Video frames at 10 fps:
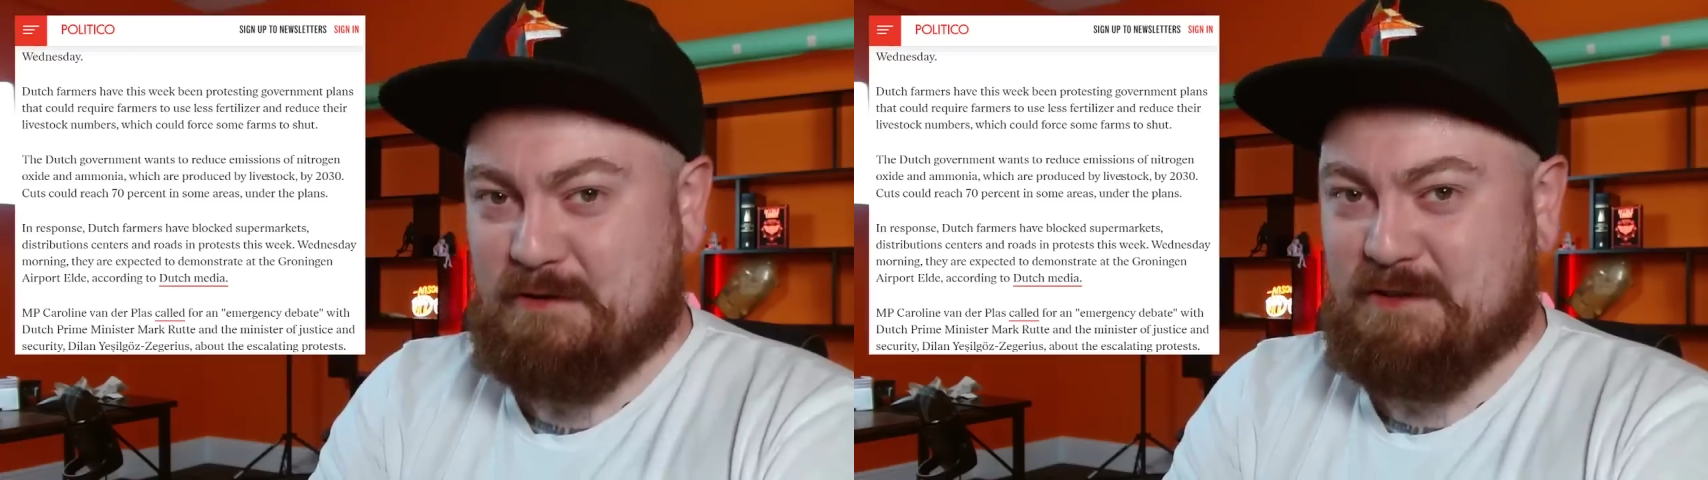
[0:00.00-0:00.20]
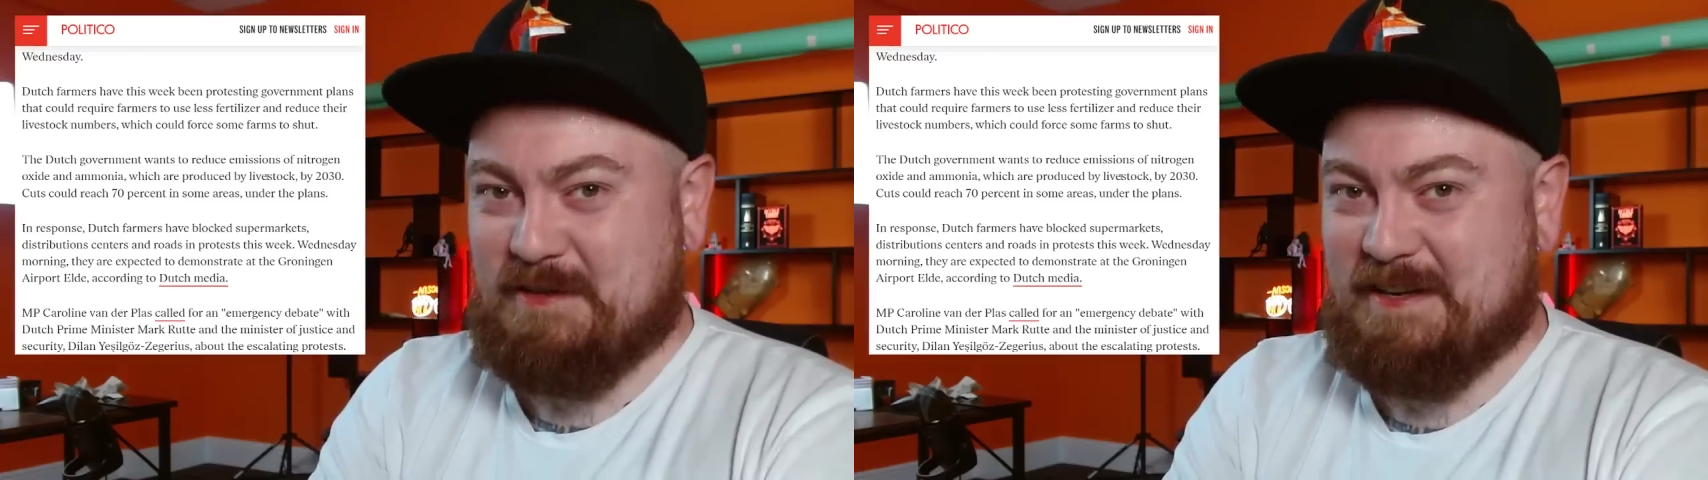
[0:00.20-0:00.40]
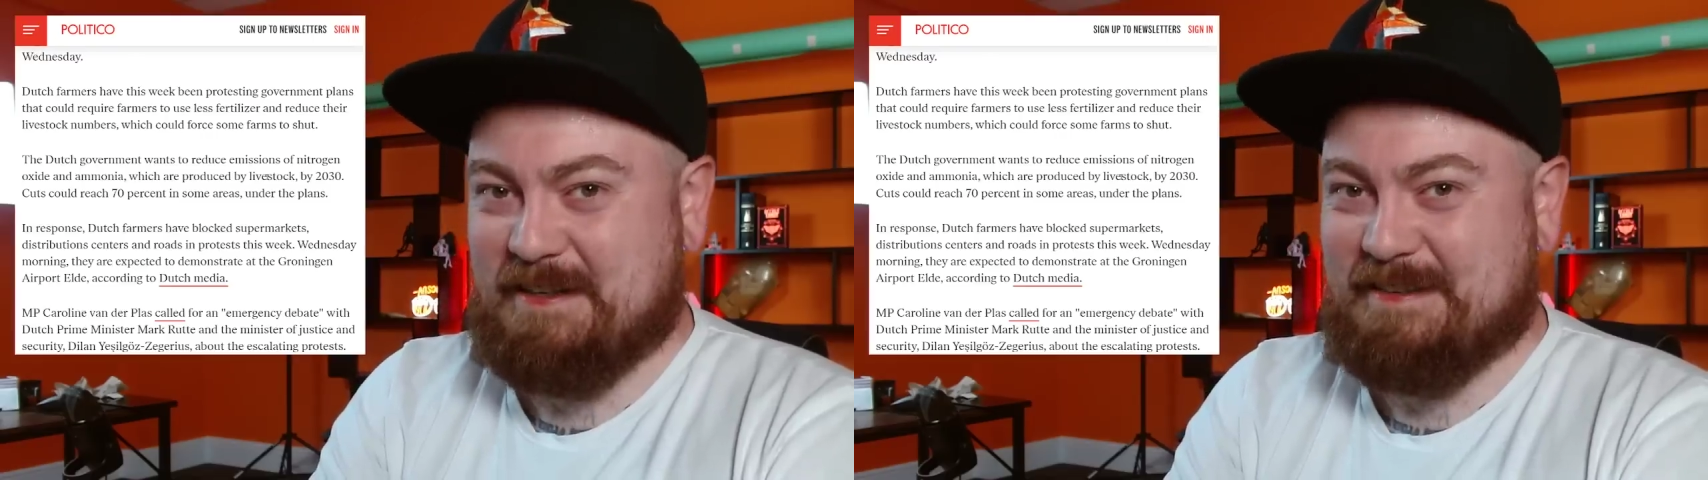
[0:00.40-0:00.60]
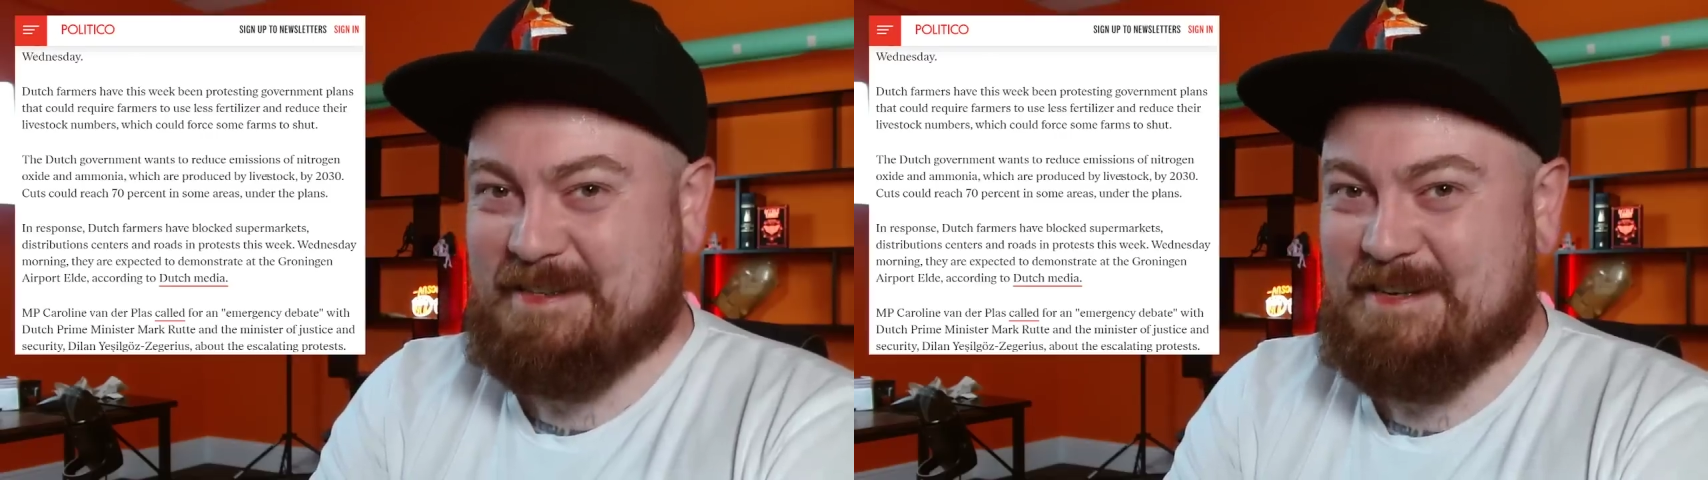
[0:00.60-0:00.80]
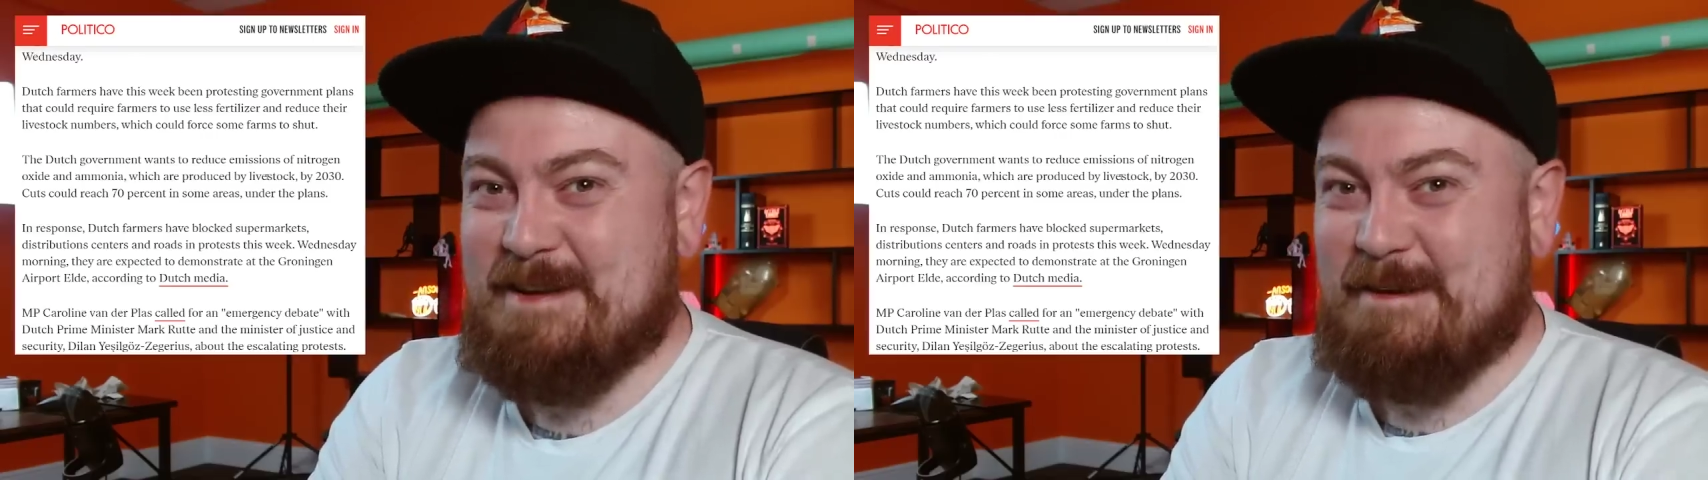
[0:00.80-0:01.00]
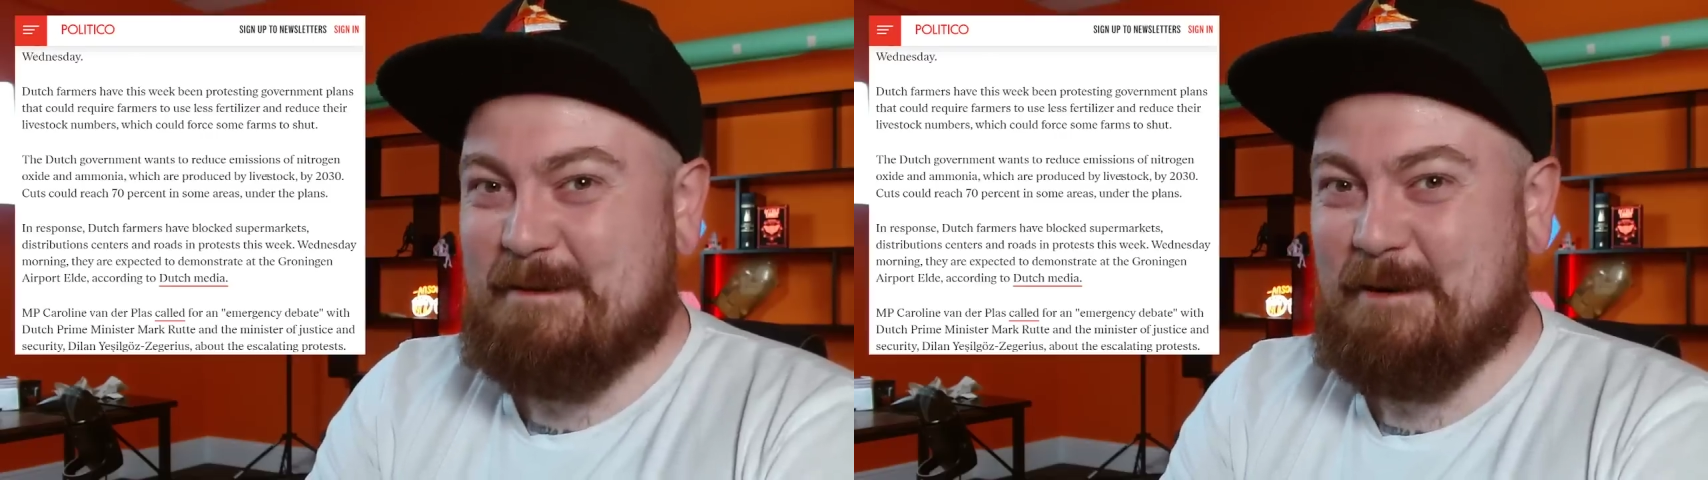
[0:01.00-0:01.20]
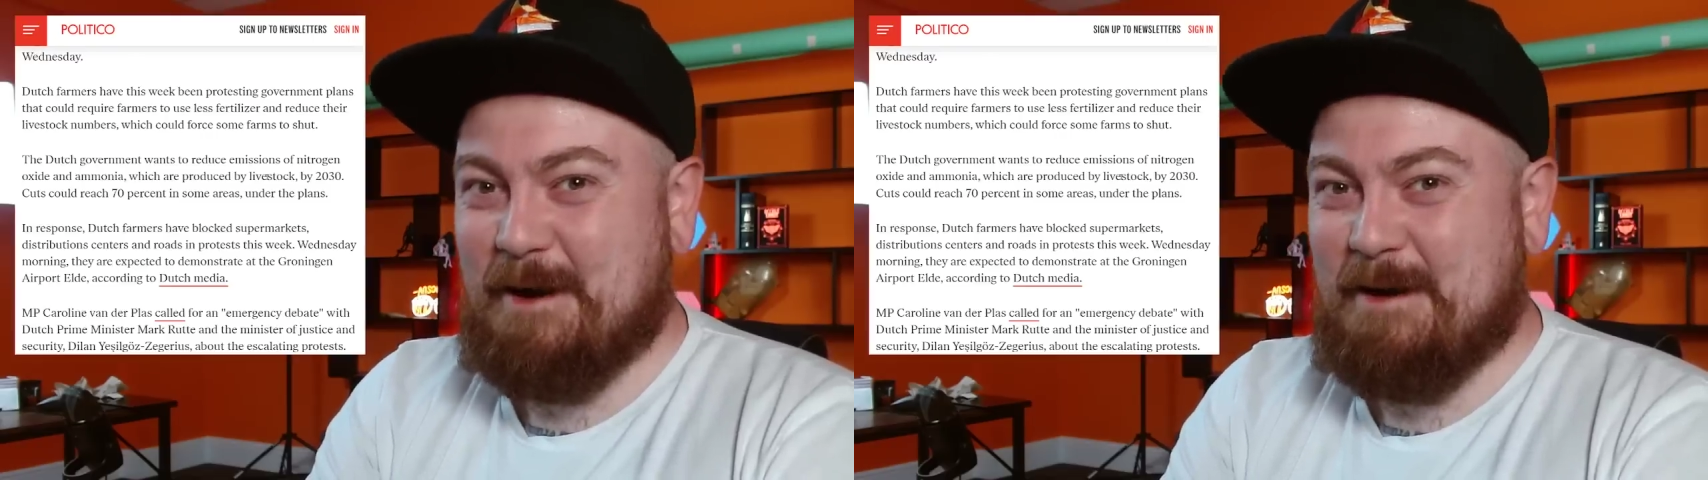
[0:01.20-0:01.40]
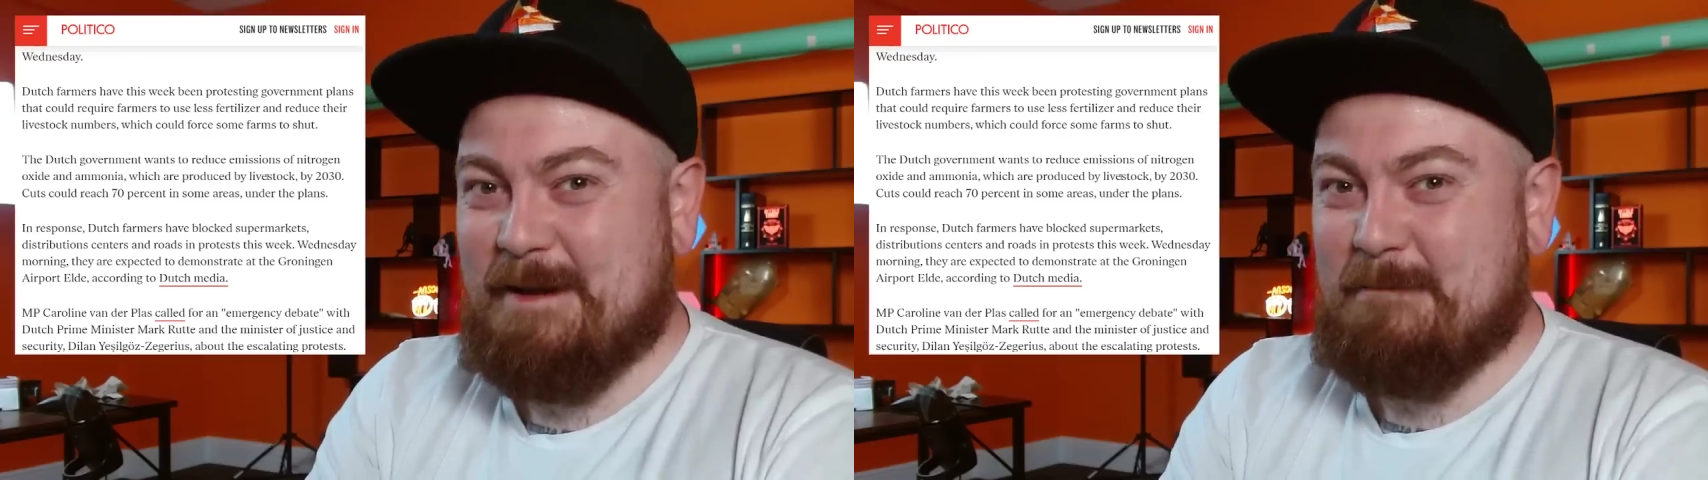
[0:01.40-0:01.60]
society,
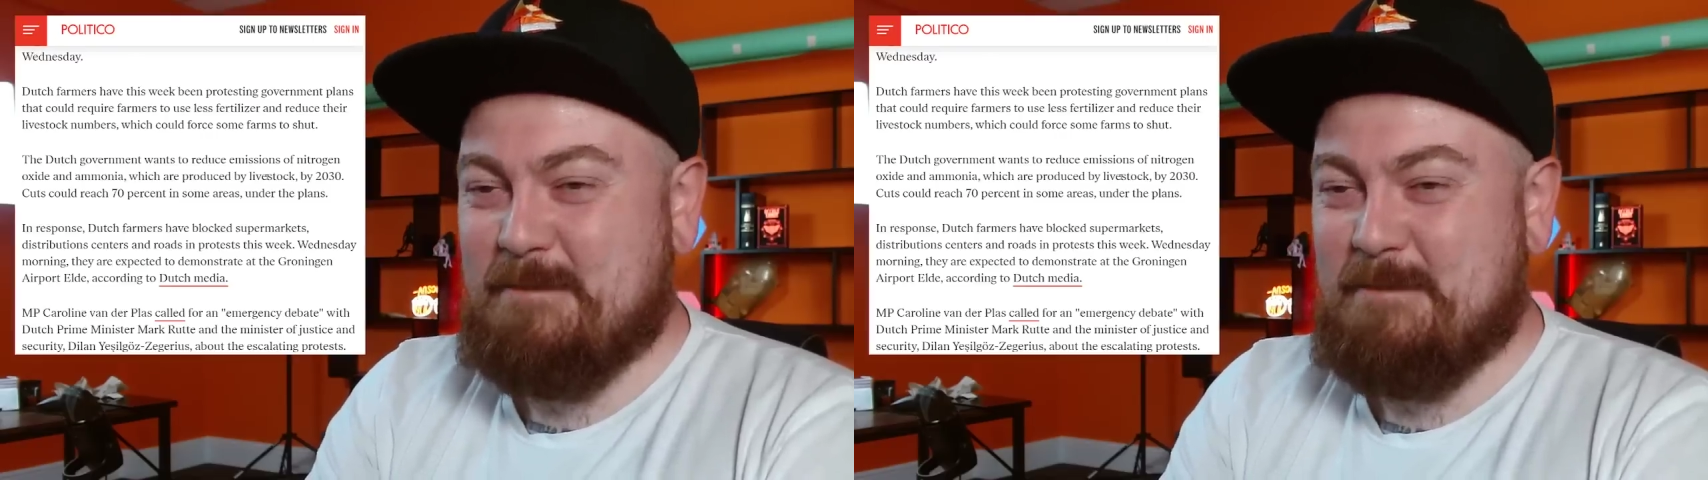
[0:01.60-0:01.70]
right?